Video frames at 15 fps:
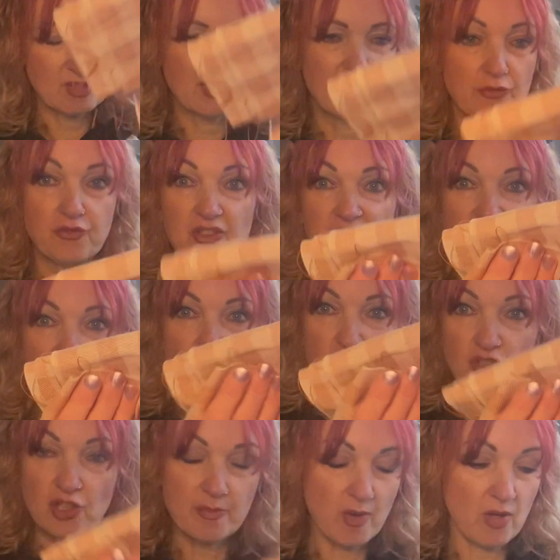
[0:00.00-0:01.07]
a different
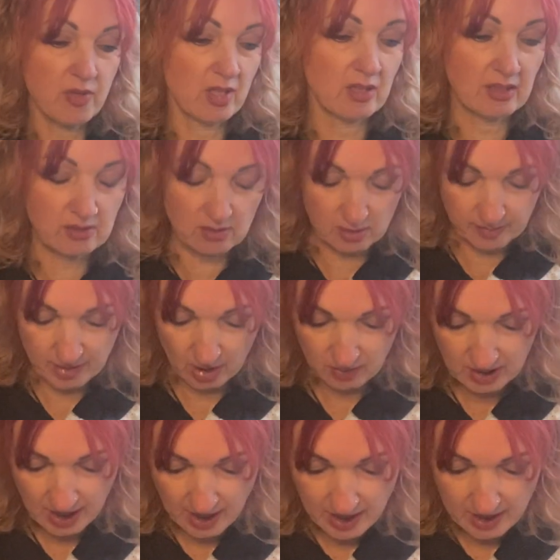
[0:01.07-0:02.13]
texture, but I think that's going to be
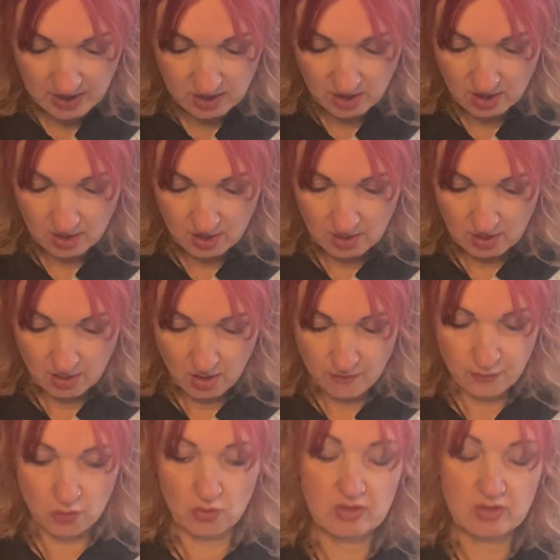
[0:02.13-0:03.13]
okay. I've got